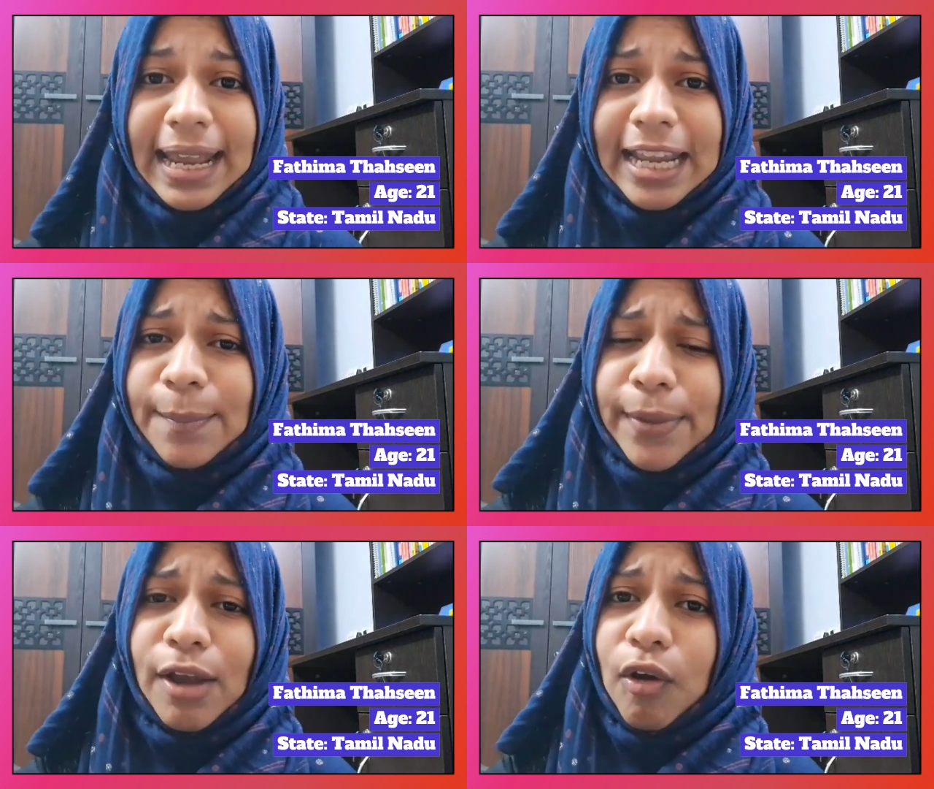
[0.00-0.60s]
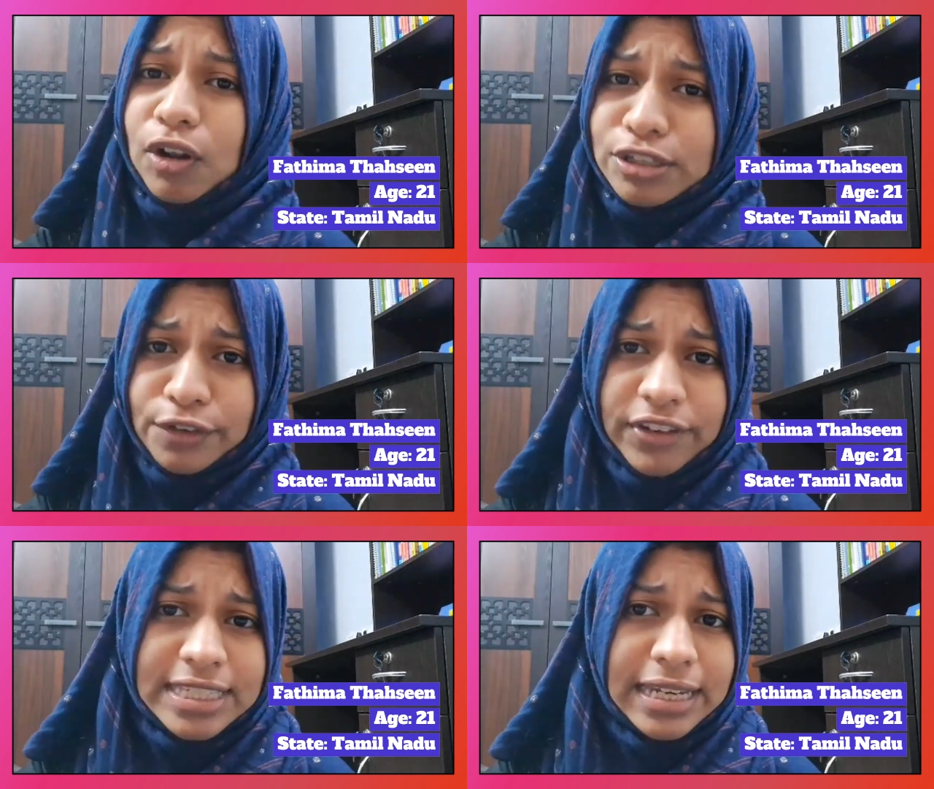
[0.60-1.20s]
NEP
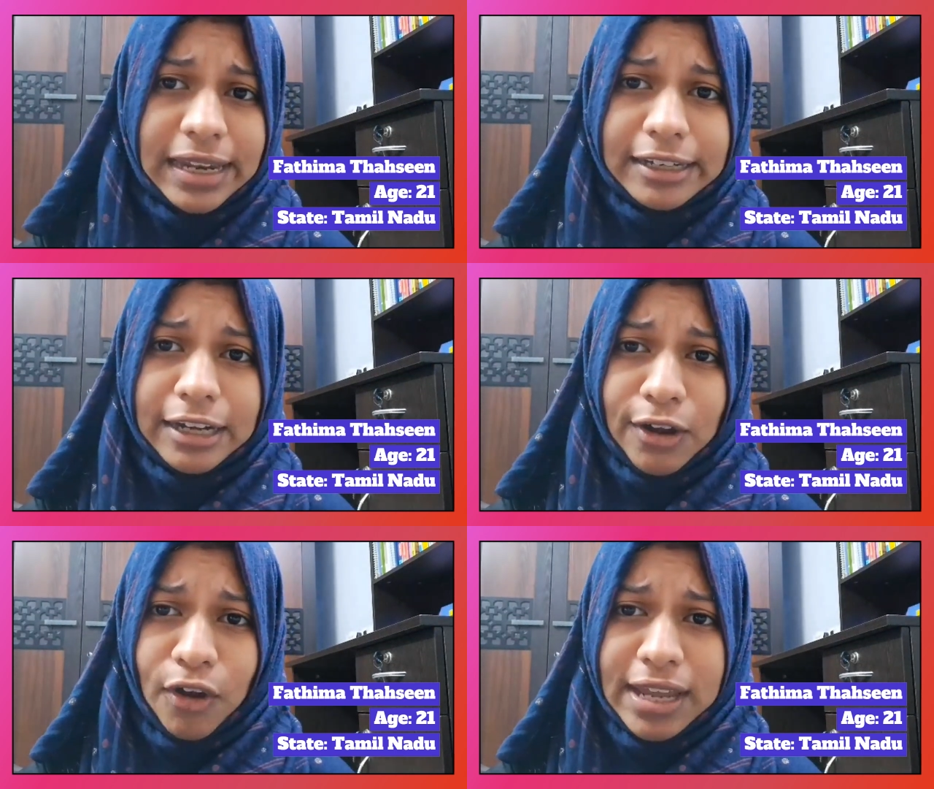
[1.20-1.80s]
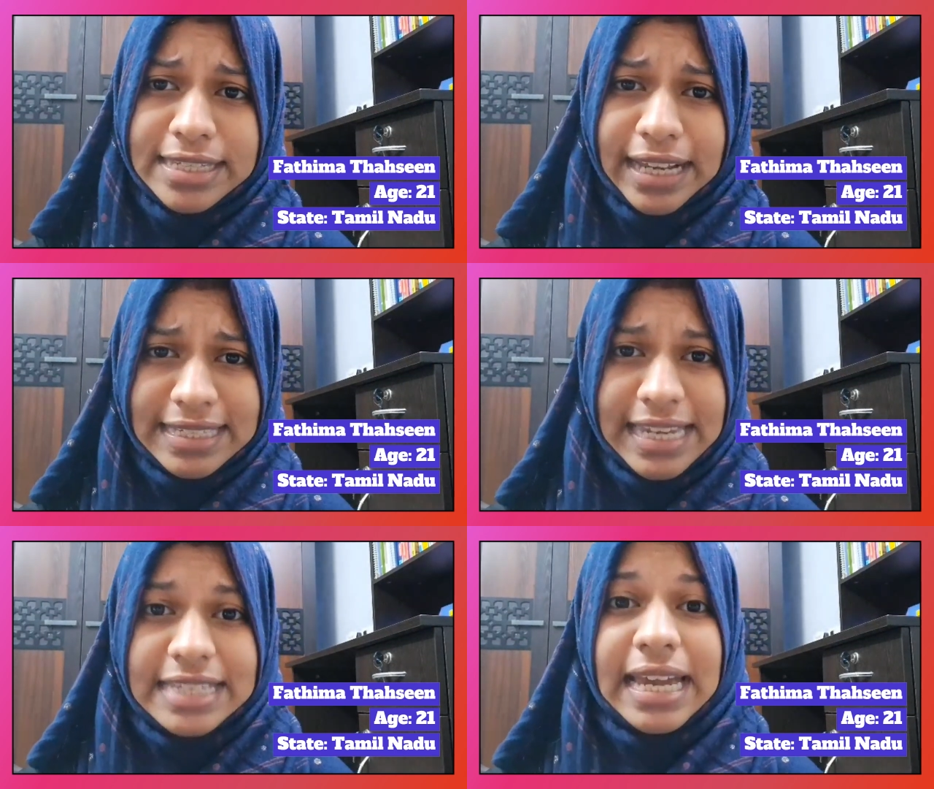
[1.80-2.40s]
also facilitated knowledge
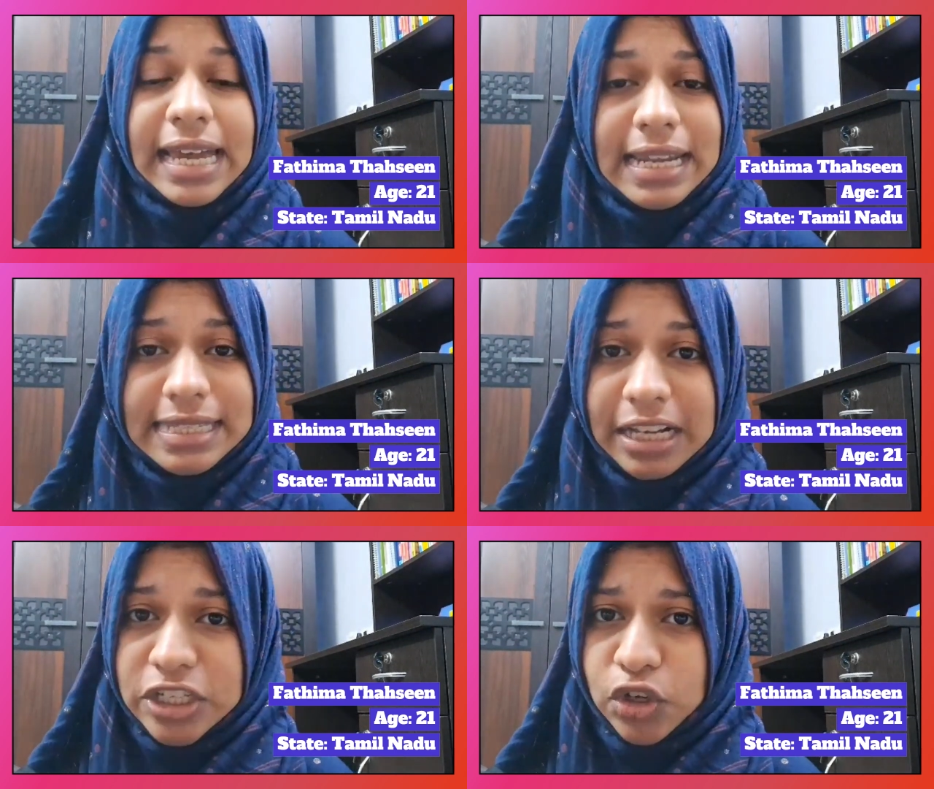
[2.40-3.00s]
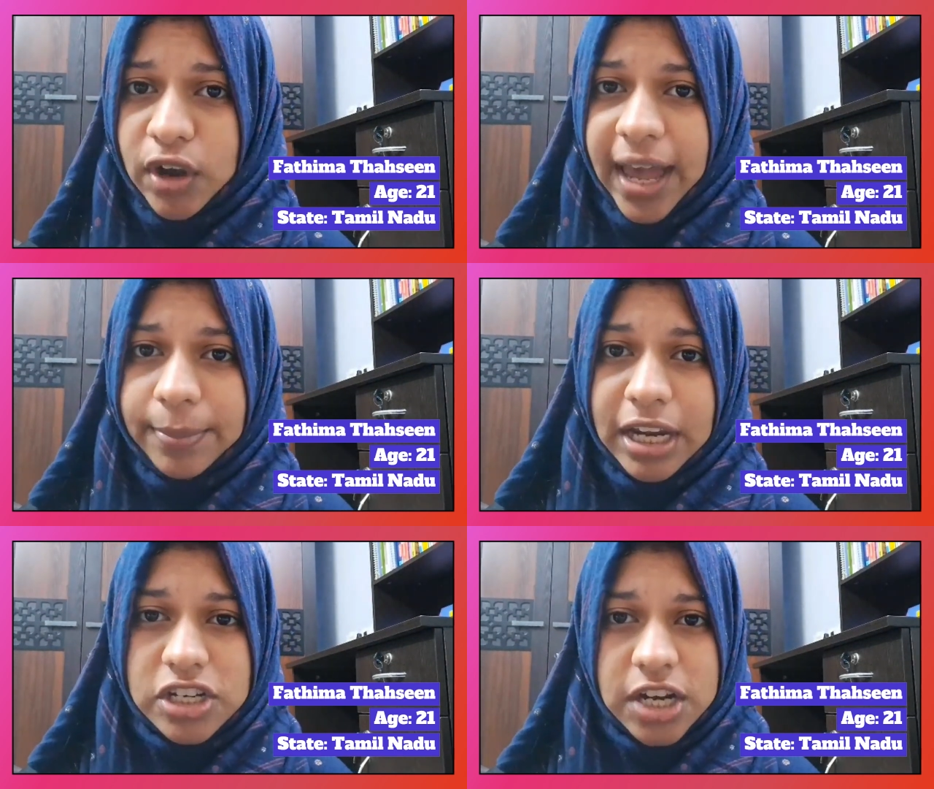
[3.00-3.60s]
exchange, research
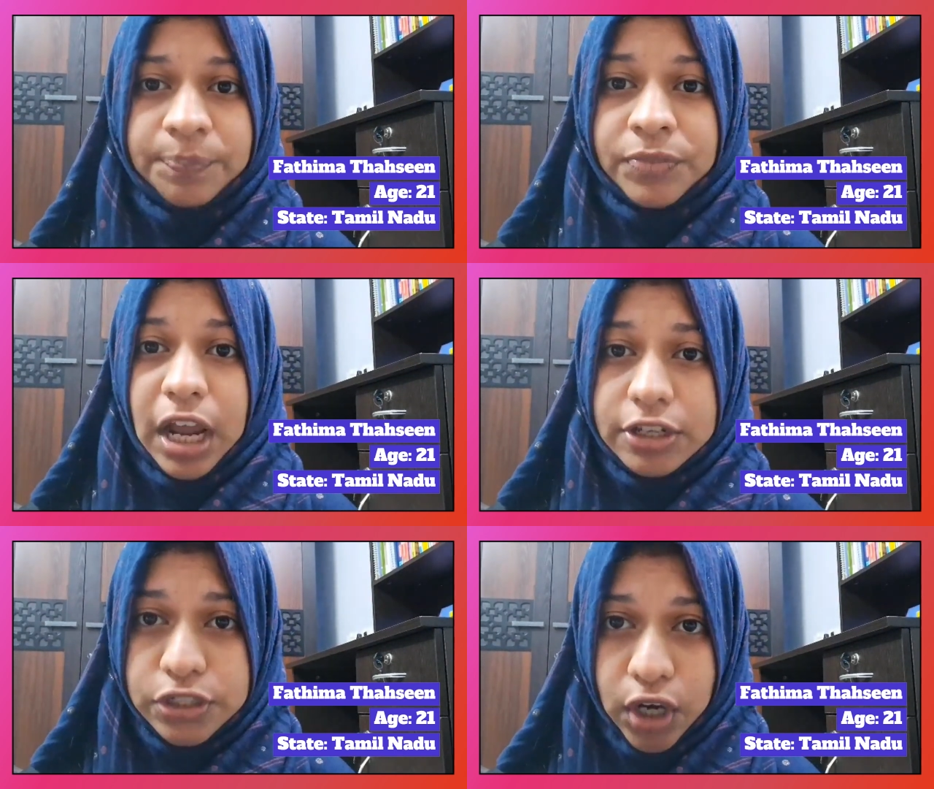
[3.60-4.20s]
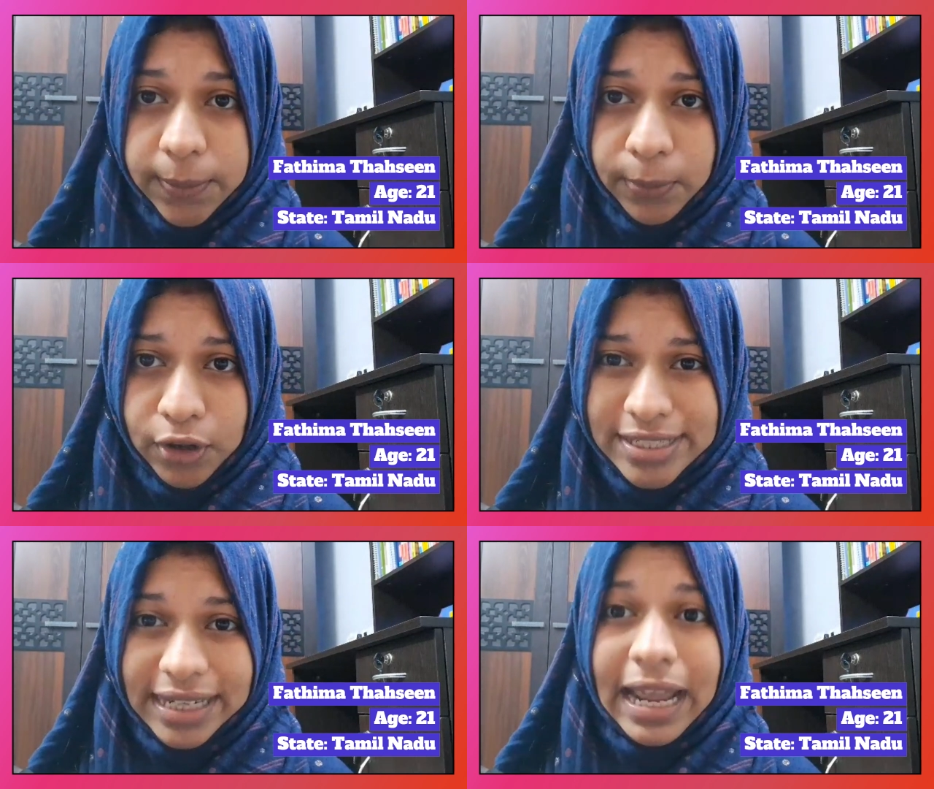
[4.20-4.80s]
collaboration and joint
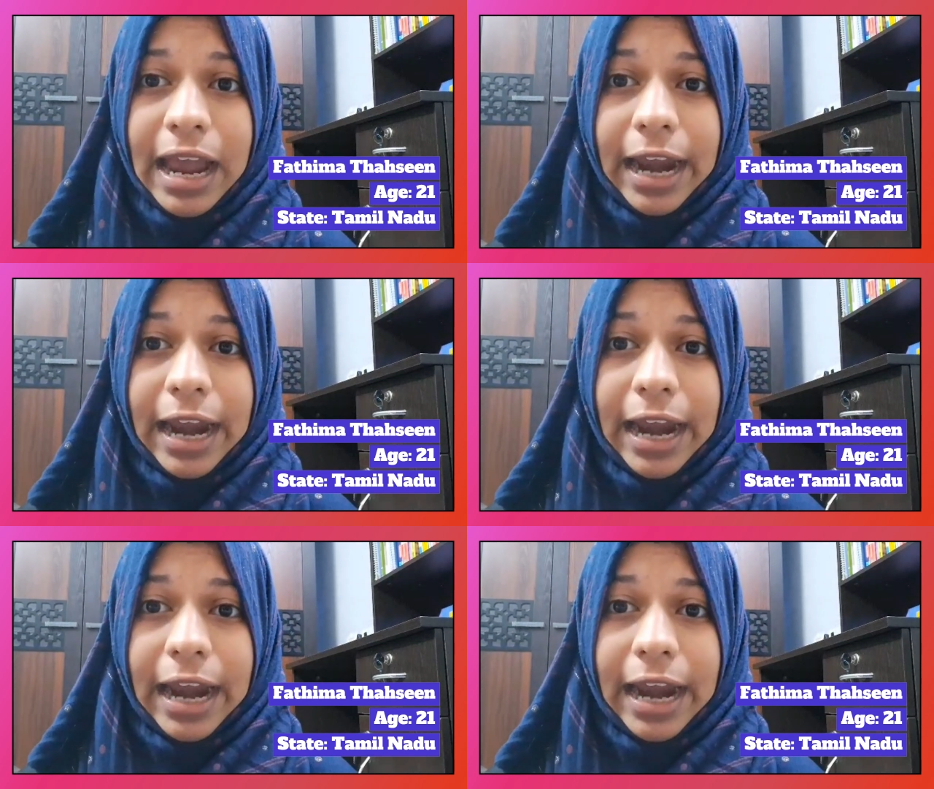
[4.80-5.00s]
project,